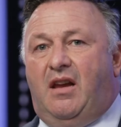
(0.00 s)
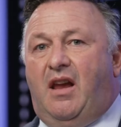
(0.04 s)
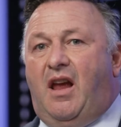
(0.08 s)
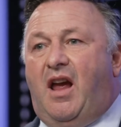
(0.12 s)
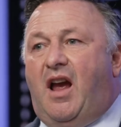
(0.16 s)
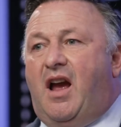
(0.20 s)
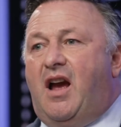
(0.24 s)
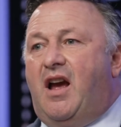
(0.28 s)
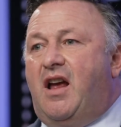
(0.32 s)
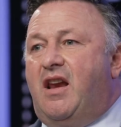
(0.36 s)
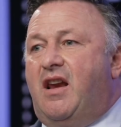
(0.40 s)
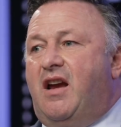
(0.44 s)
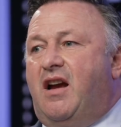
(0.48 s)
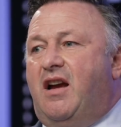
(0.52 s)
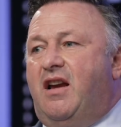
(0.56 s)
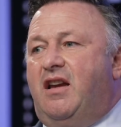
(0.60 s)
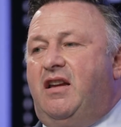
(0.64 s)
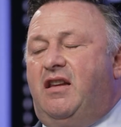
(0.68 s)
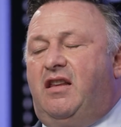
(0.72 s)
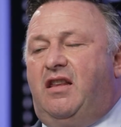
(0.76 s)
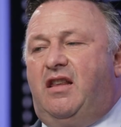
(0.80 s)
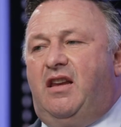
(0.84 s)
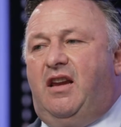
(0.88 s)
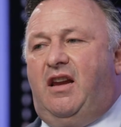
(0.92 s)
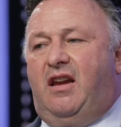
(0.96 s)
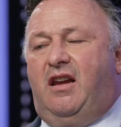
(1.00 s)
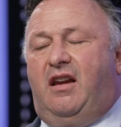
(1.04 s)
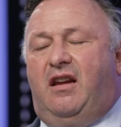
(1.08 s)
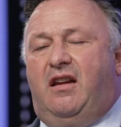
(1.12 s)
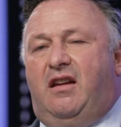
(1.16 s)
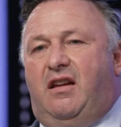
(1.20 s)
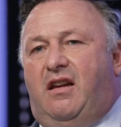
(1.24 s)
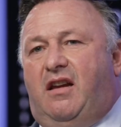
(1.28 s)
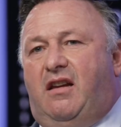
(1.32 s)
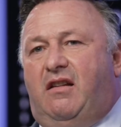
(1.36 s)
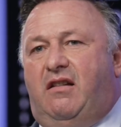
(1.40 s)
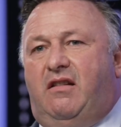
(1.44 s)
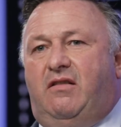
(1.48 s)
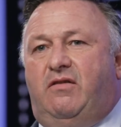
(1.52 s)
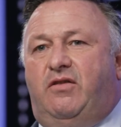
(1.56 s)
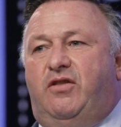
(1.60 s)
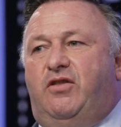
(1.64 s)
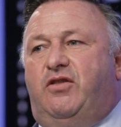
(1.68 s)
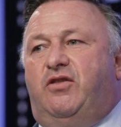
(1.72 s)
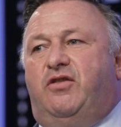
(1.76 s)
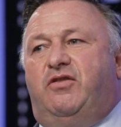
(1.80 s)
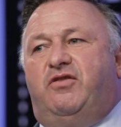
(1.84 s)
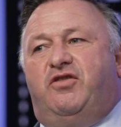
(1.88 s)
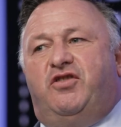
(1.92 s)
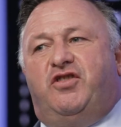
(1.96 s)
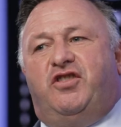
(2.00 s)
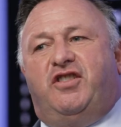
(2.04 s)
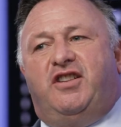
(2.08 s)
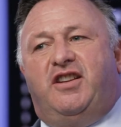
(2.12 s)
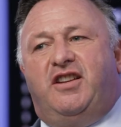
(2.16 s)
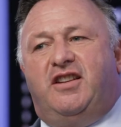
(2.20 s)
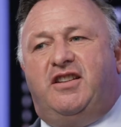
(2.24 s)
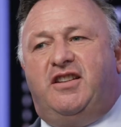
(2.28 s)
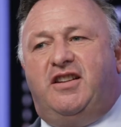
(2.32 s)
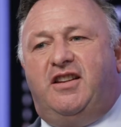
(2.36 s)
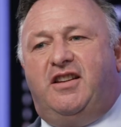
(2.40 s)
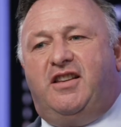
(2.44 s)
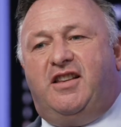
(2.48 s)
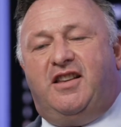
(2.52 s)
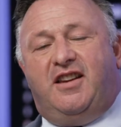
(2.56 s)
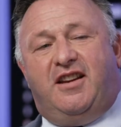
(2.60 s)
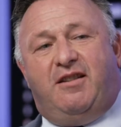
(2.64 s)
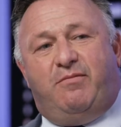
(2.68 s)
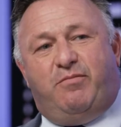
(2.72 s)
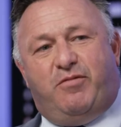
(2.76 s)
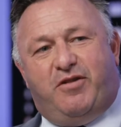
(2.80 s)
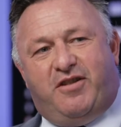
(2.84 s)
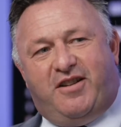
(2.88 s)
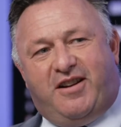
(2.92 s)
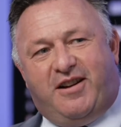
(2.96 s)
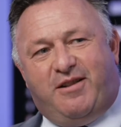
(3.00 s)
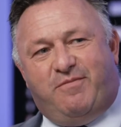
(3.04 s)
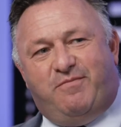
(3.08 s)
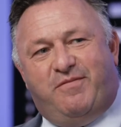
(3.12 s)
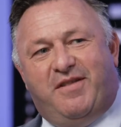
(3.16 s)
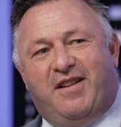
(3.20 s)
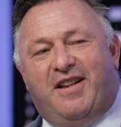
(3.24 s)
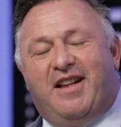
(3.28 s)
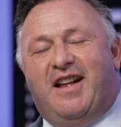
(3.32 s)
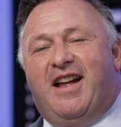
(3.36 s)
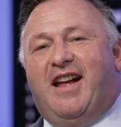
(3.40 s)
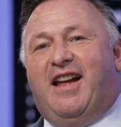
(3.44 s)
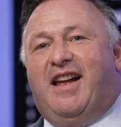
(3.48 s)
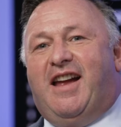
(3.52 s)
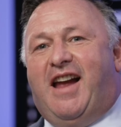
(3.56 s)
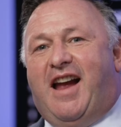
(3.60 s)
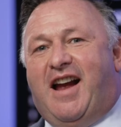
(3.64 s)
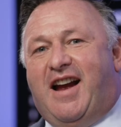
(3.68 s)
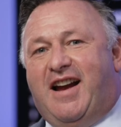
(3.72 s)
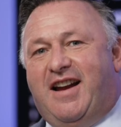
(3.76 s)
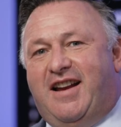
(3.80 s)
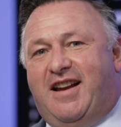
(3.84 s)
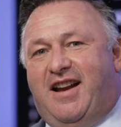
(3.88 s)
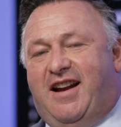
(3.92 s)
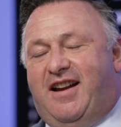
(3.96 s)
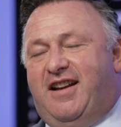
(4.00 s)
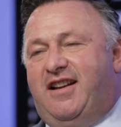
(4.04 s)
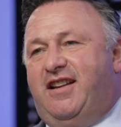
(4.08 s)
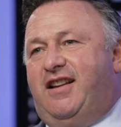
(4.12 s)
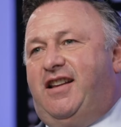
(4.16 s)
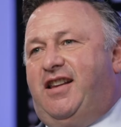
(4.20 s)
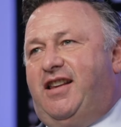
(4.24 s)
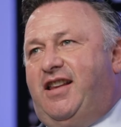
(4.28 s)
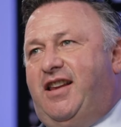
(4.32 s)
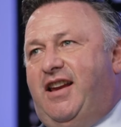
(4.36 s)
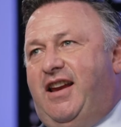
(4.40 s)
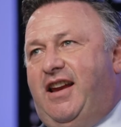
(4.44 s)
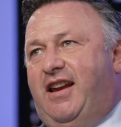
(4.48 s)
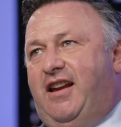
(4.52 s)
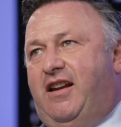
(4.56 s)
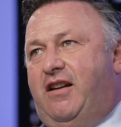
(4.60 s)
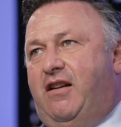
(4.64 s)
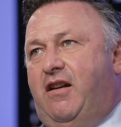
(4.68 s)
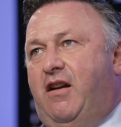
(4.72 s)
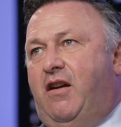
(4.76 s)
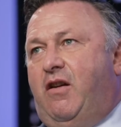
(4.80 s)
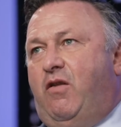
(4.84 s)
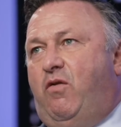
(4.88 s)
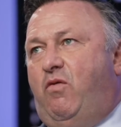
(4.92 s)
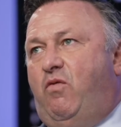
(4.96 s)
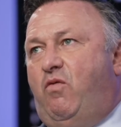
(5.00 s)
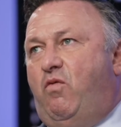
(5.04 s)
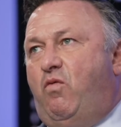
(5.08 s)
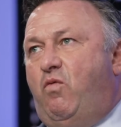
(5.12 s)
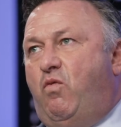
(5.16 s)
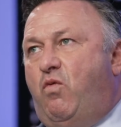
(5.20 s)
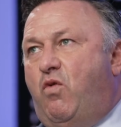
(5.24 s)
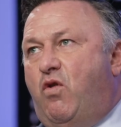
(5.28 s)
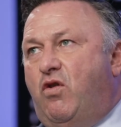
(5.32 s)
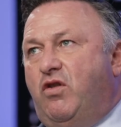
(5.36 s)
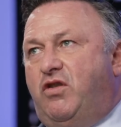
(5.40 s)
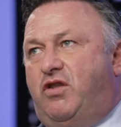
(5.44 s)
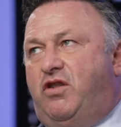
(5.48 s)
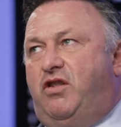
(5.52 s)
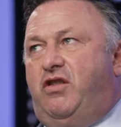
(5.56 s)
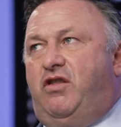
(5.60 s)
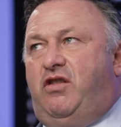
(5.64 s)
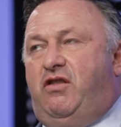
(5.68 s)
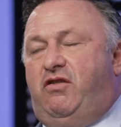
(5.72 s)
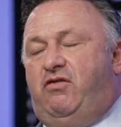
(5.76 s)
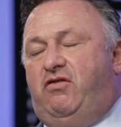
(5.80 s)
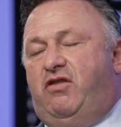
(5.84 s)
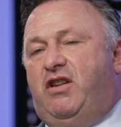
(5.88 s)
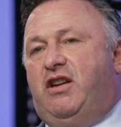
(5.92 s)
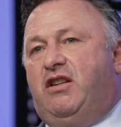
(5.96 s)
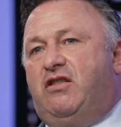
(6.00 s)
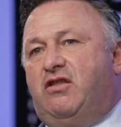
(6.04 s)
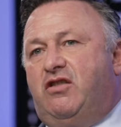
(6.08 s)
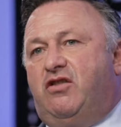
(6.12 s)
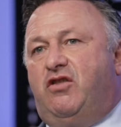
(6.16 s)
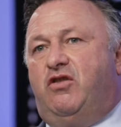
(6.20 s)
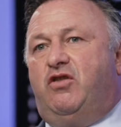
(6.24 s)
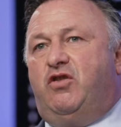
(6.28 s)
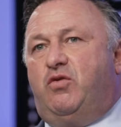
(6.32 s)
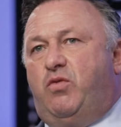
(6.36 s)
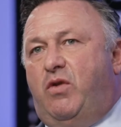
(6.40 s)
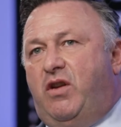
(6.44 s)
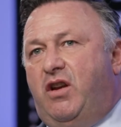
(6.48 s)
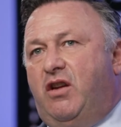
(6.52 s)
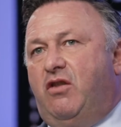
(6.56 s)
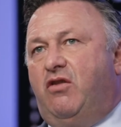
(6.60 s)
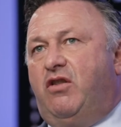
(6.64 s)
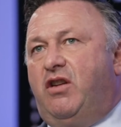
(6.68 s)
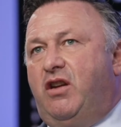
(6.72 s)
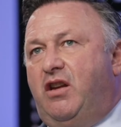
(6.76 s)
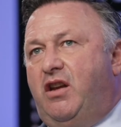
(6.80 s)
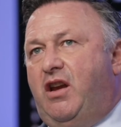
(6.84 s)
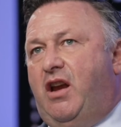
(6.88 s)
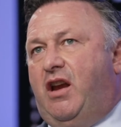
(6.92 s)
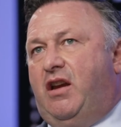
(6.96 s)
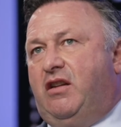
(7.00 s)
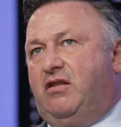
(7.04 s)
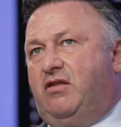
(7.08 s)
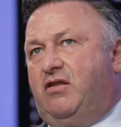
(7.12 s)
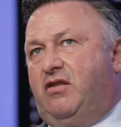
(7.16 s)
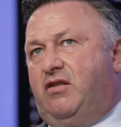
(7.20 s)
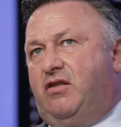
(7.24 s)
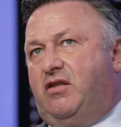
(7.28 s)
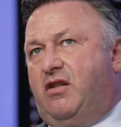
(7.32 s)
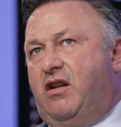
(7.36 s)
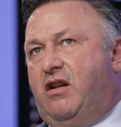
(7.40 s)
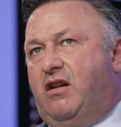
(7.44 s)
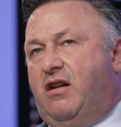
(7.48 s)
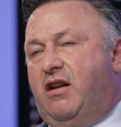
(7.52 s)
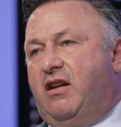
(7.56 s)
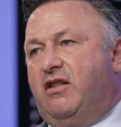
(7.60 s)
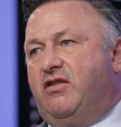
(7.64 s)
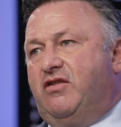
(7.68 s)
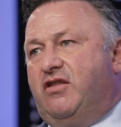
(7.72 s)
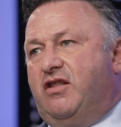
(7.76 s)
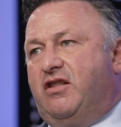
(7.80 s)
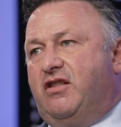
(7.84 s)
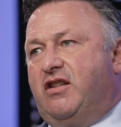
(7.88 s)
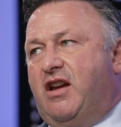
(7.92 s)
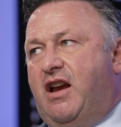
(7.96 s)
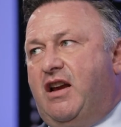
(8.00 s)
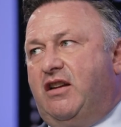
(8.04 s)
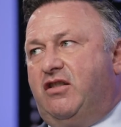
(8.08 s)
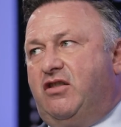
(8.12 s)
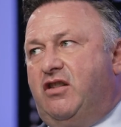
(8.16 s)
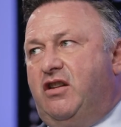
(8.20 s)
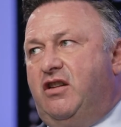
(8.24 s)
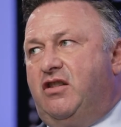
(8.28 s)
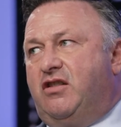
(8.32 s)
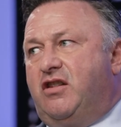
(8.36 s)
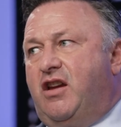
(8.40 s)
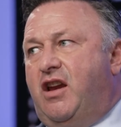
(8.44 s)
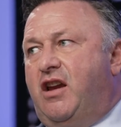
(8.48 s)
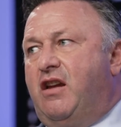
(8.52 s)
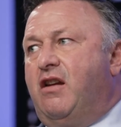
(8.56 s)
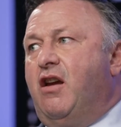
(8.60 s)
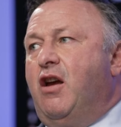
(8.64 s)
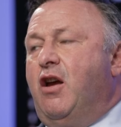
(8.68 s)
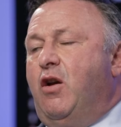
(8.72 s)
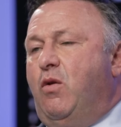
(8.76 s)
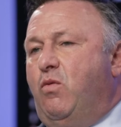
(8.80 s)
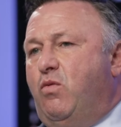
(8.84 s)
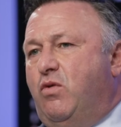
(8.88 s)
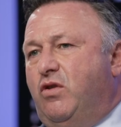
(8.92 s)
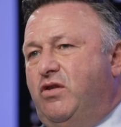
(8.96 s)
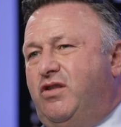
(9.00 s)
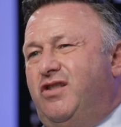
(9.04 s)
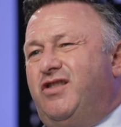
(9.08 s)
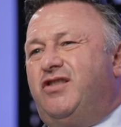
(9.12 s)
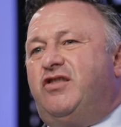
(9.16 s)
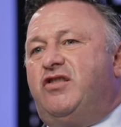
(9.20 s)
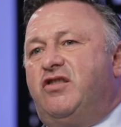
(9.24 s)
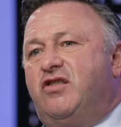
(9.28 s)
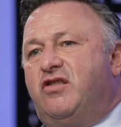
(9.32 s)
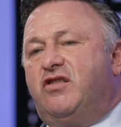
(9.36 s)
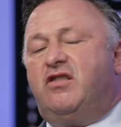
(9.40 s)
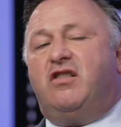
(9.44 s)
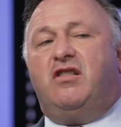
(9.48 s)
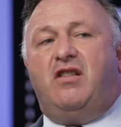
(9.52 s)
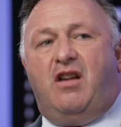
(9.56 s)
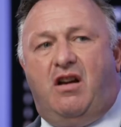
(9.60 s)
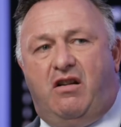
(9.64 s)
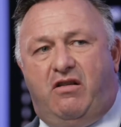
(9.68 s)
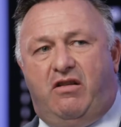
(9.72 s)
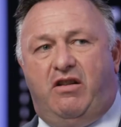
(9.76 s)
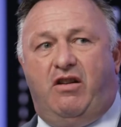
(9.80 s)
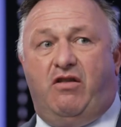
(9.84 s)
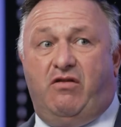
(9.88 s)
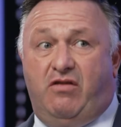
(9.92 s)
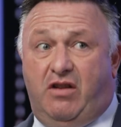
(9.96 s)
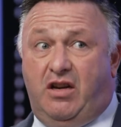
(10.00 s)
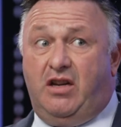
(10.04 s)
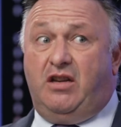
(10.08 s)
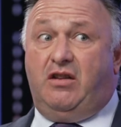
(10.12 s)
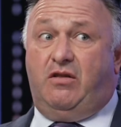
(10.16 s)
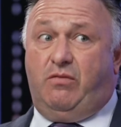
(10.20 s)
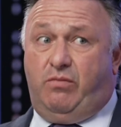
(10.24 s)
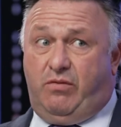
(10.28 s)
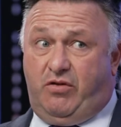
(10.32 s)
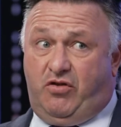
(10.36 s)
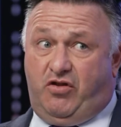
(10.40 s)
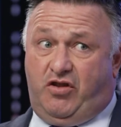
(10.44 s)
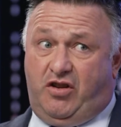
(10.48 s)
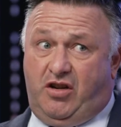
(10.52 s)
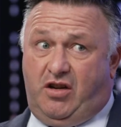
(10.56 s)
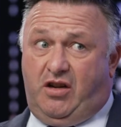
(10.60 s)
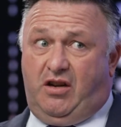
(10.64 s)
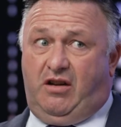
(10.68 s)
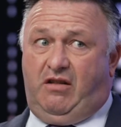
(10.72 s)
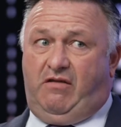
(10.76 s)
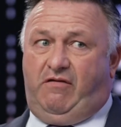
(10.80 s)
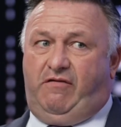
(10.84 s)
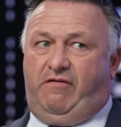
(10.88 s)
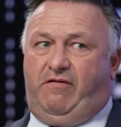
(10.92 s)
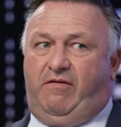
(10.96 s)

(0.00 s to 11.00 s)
And I think, and you're sucking your teeth there, but I think what you need to do is when you look in the exercise is actually saying, what does the scenario need to achieve?